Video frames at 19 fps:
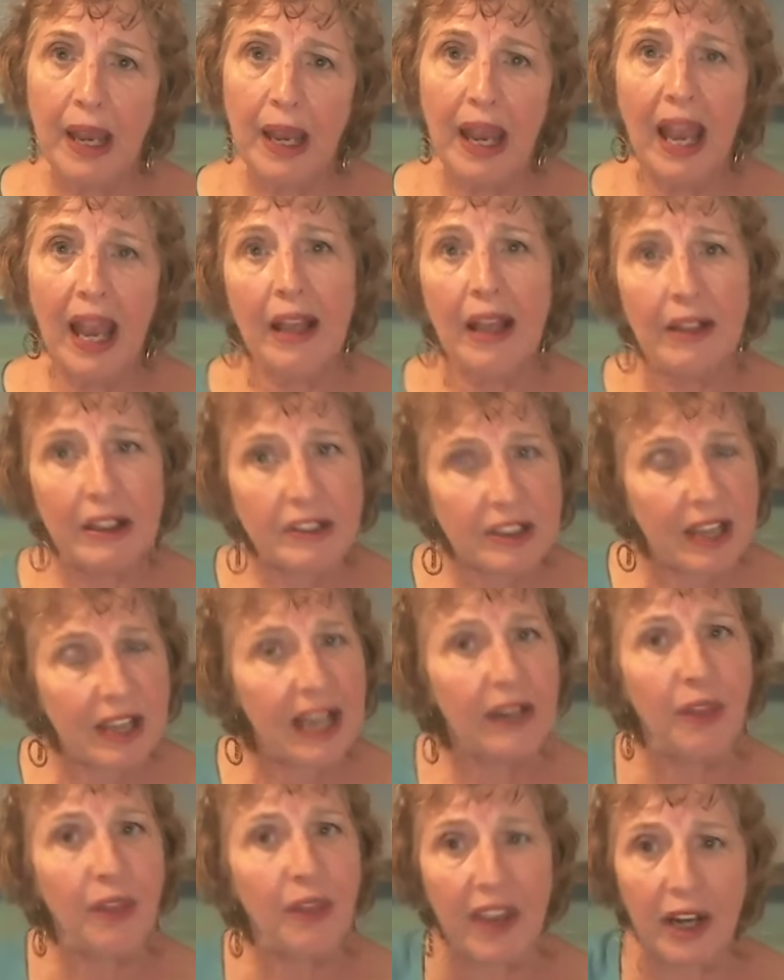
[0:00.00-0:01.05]
and it's like
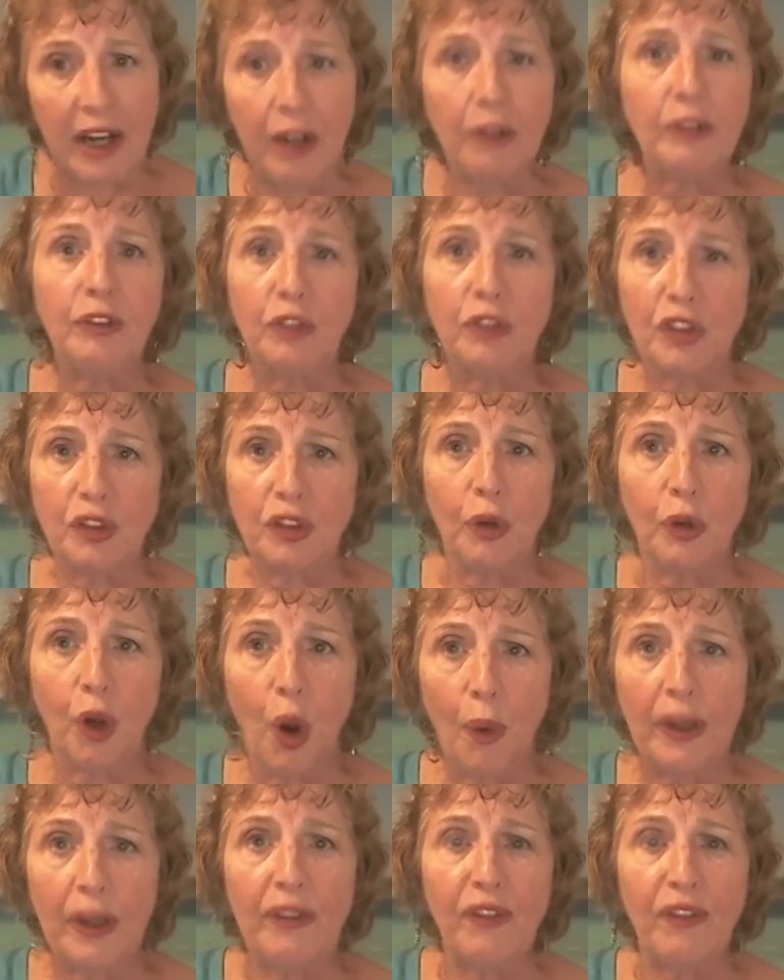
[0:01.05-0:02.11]
they're
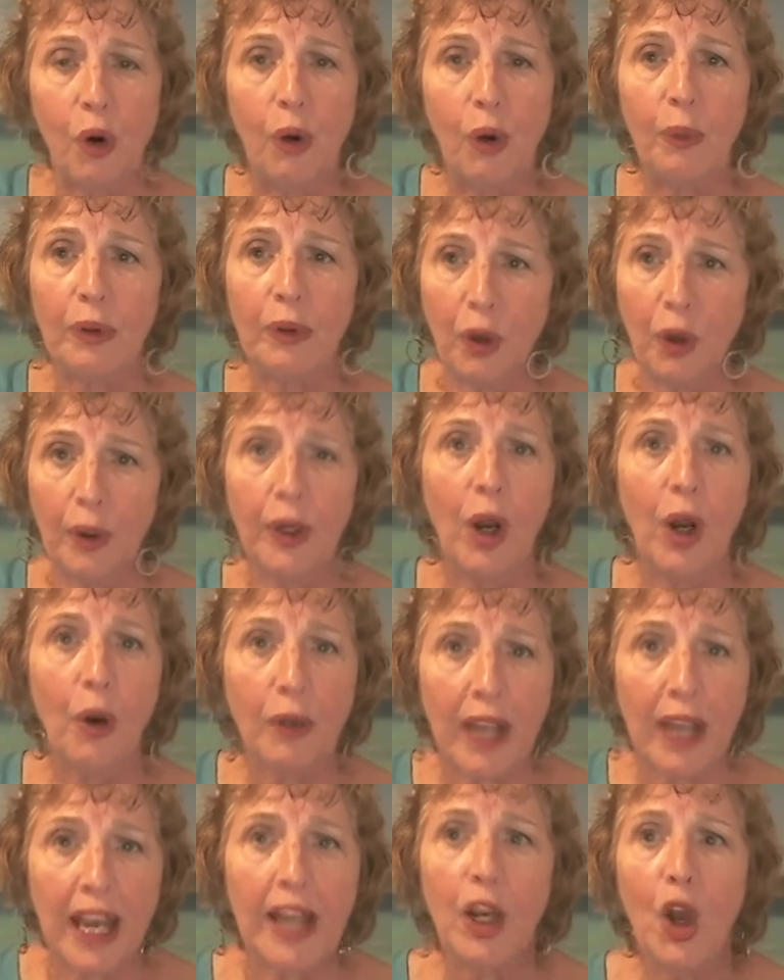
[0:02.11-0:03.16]
going forward going,
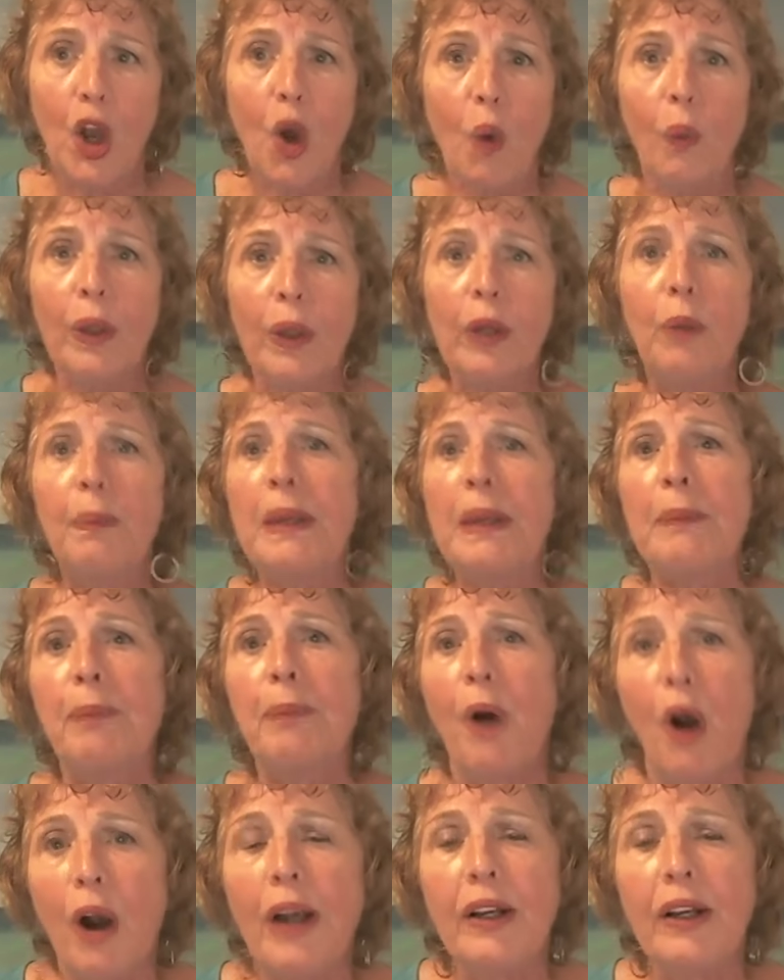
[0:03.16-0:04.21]
okay, we'll be
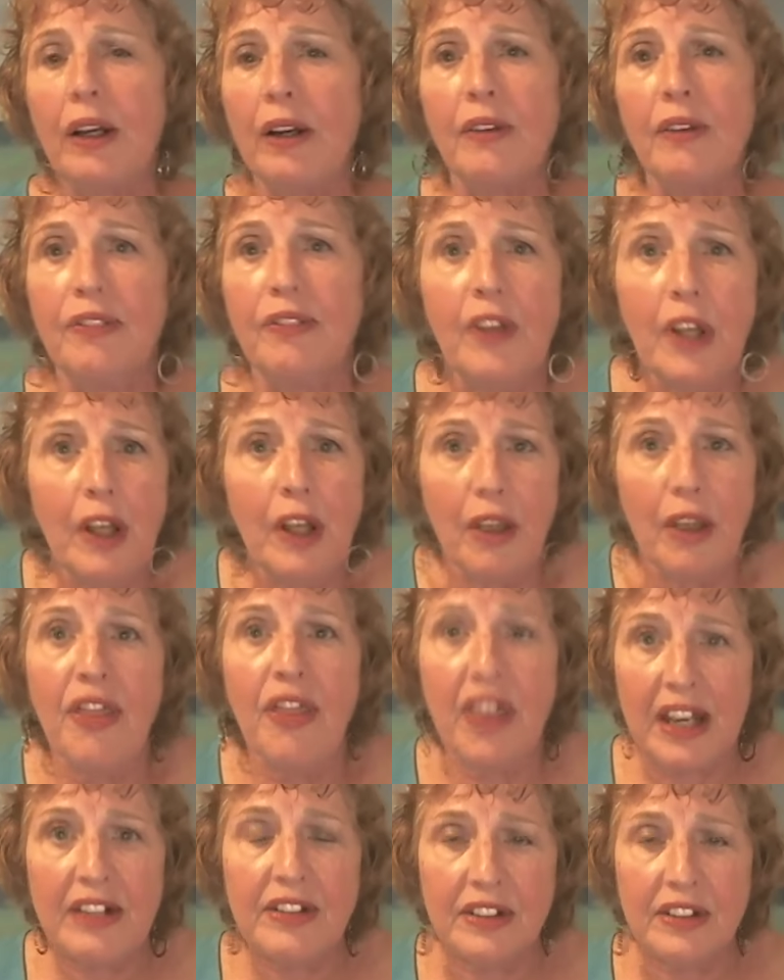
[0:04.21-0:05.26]
part of
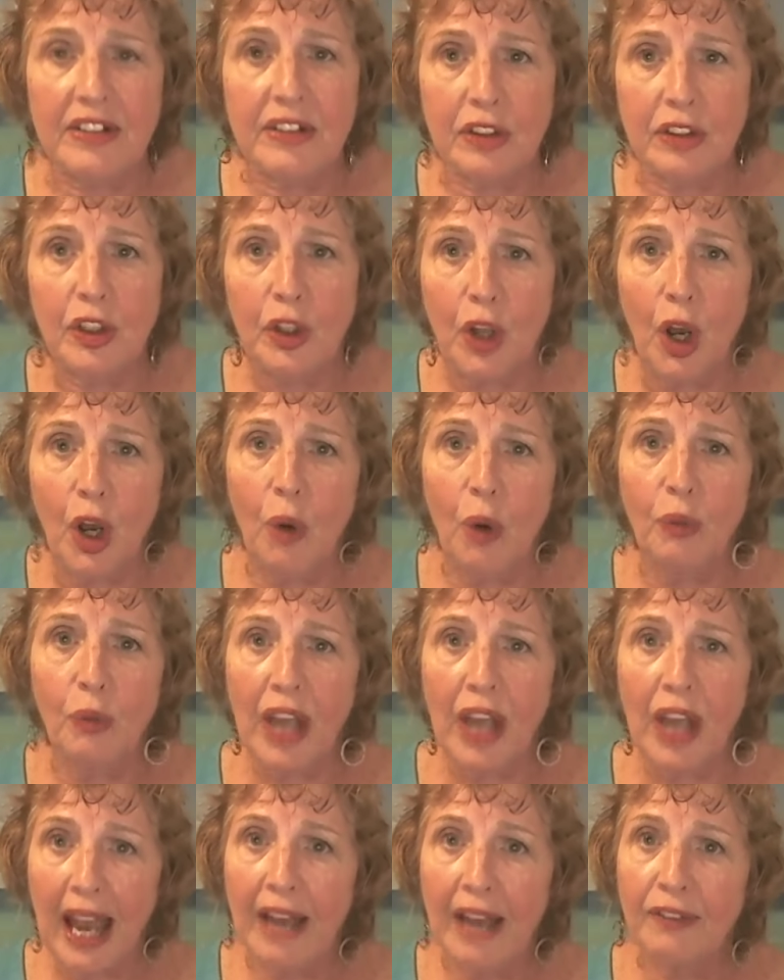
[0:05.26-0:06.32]
this, to
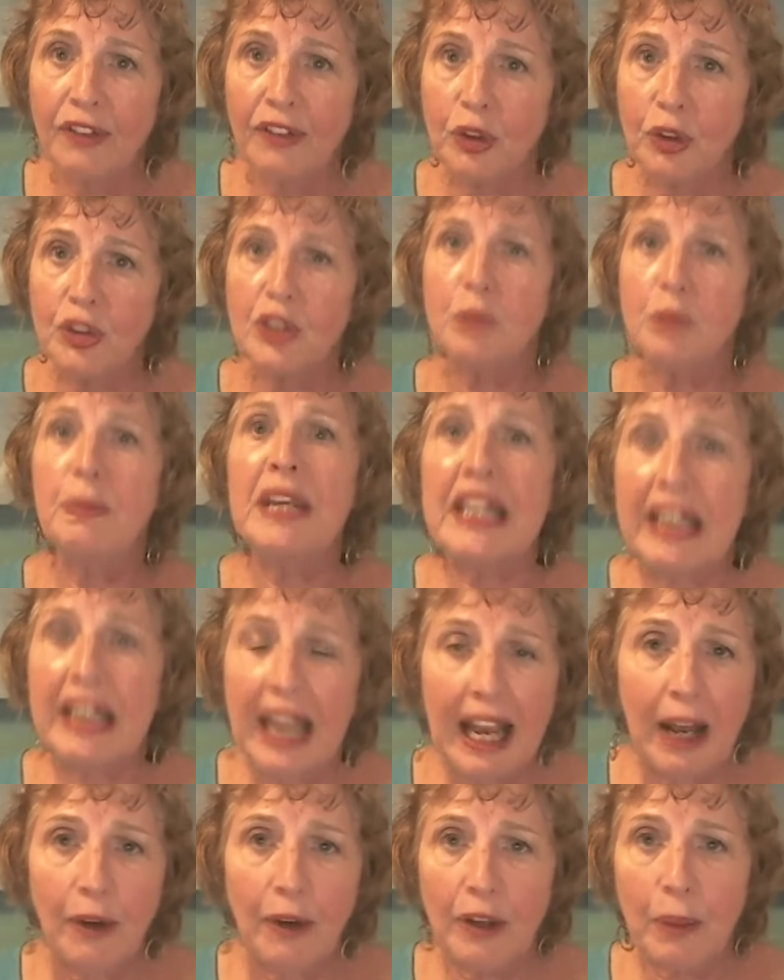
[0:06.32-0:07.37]
have to speak
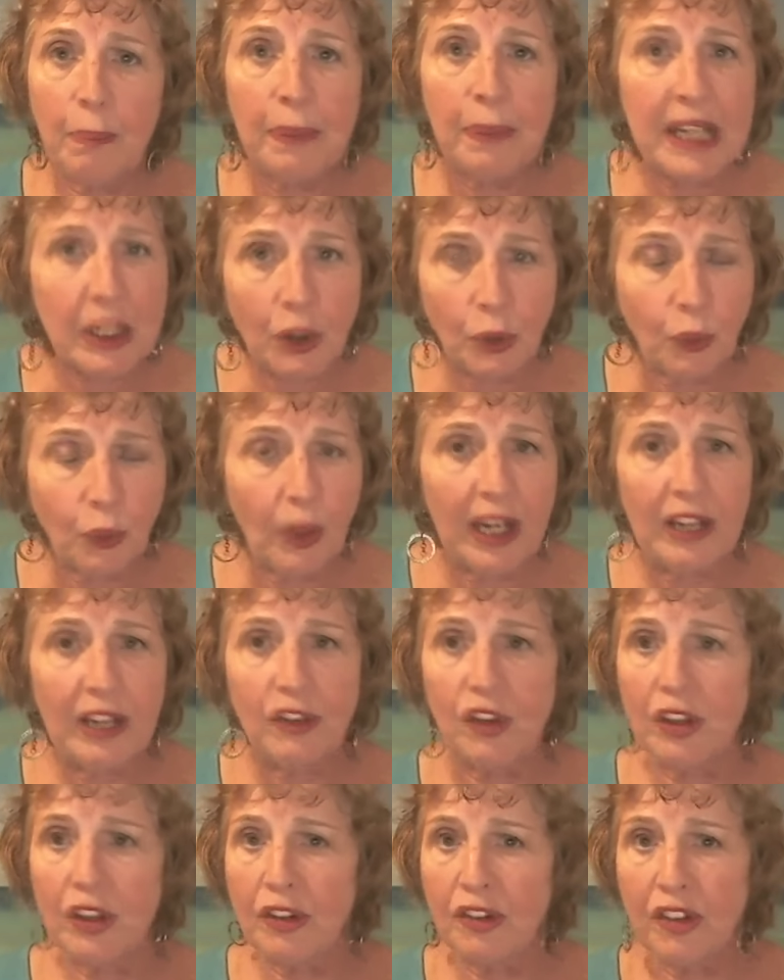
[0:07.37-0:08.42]
out and be
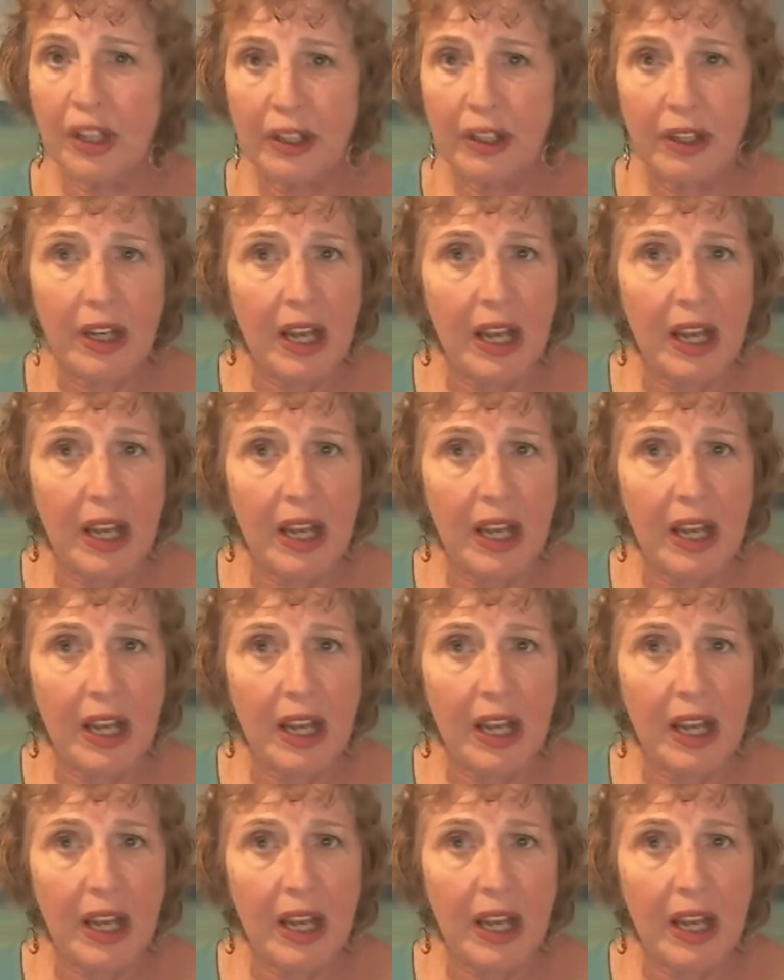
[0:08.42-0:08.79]
courageous and